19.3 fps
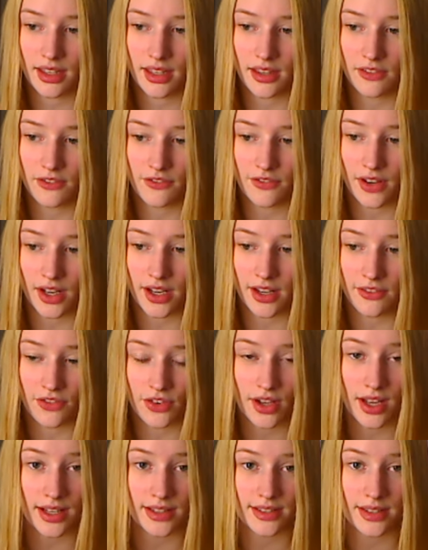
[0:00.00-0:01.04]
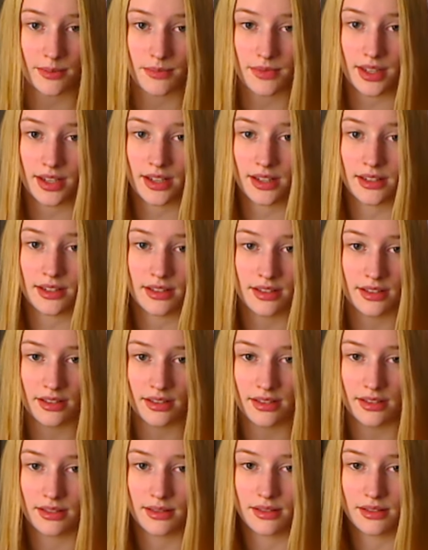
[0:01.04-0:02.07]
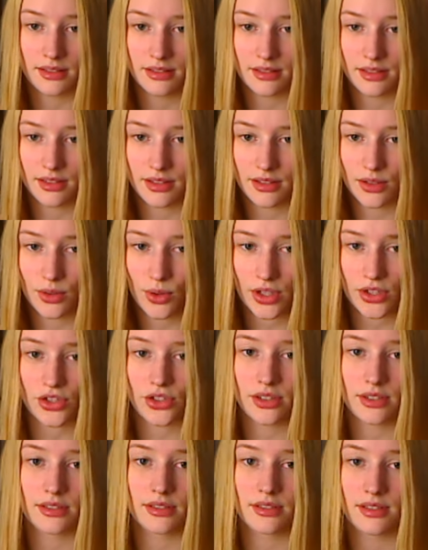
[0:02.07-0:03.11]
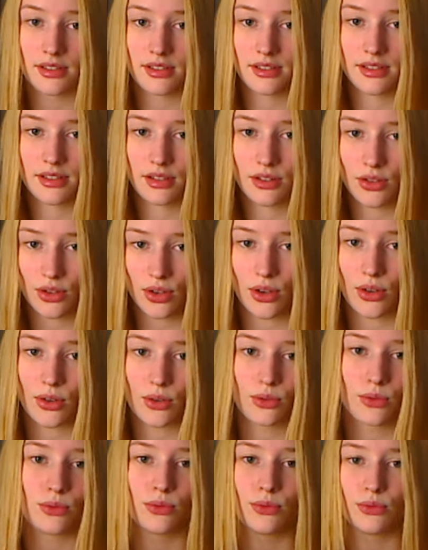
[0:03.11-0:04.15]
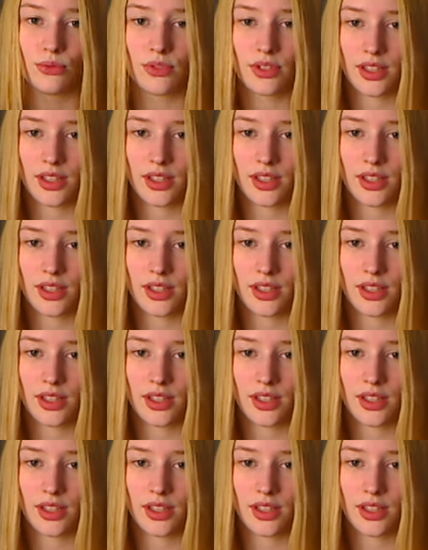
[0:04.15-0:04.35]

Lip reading: if I forgot something, questions, go,